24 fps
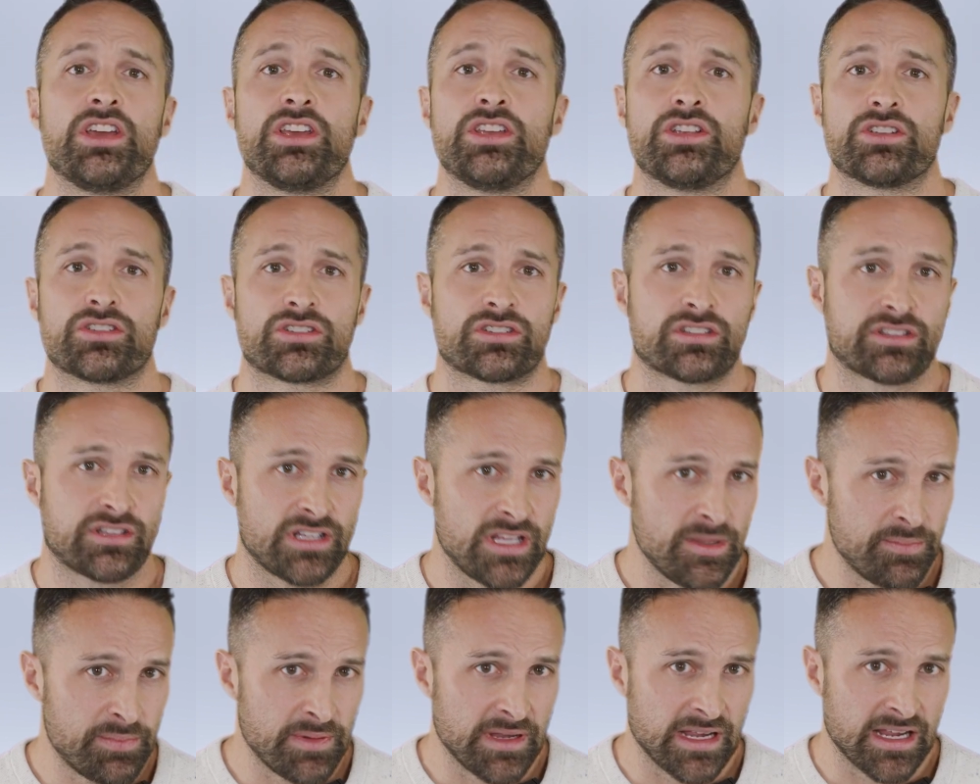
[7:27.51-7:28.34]
you're
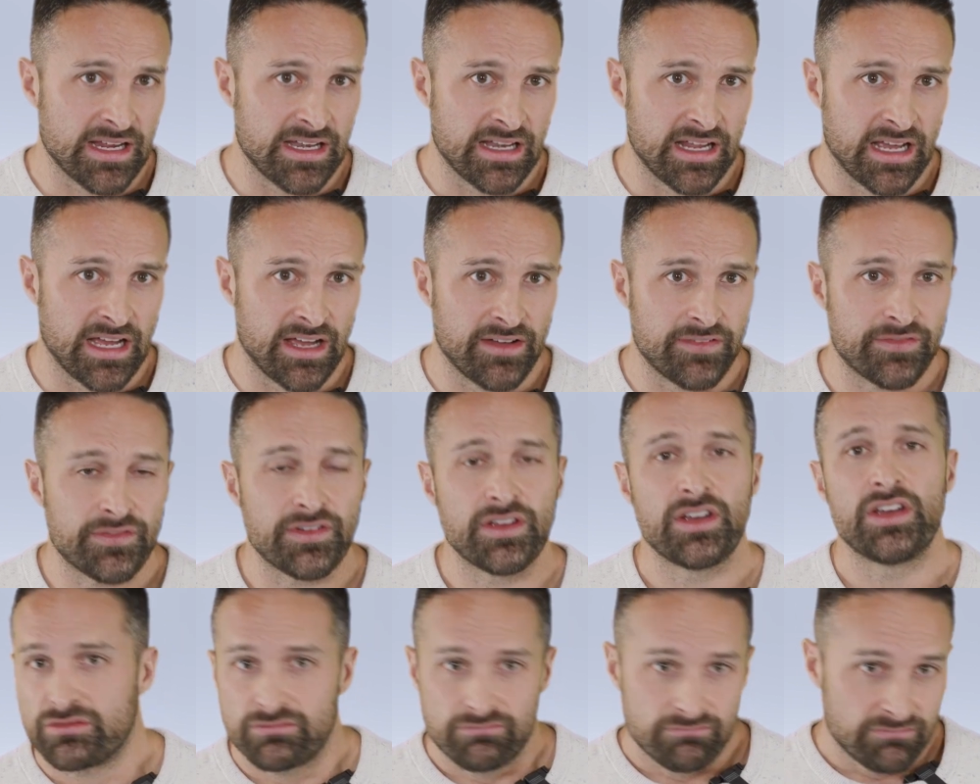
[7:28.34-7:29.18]
sleeping enough,
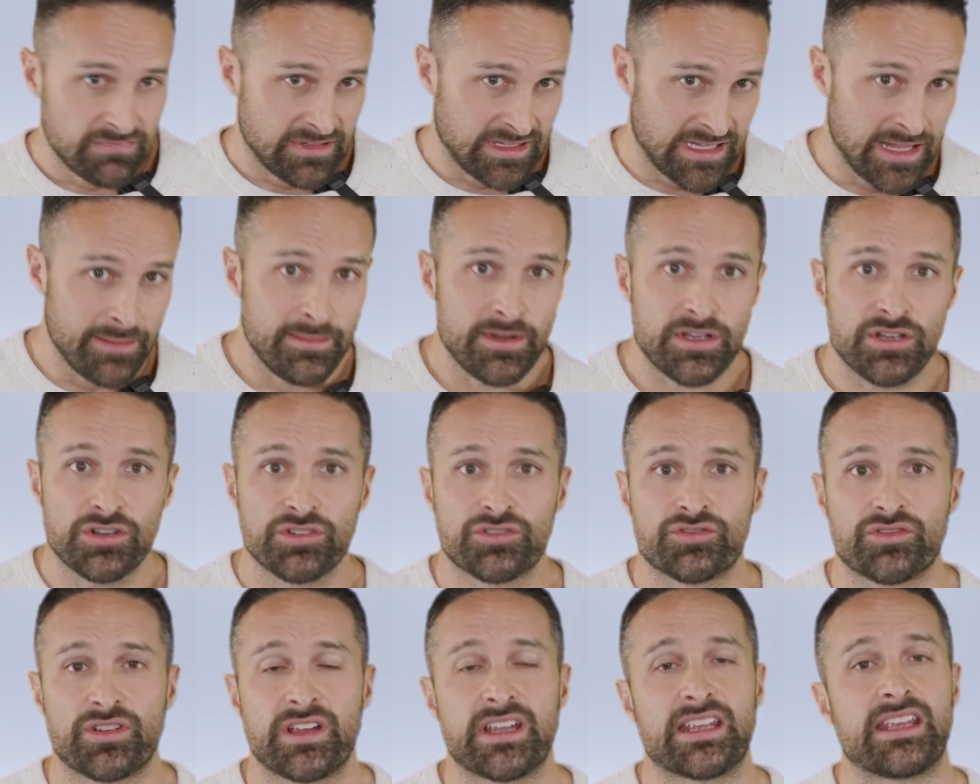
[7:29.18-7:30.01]
limit your
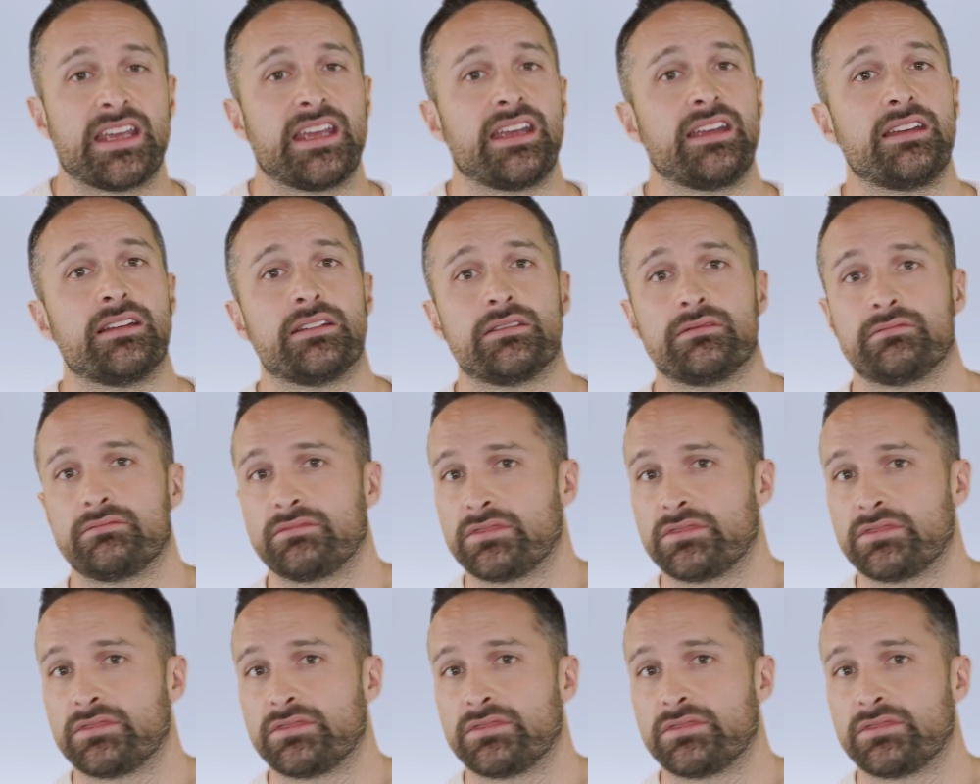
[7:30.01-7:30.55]
drinking,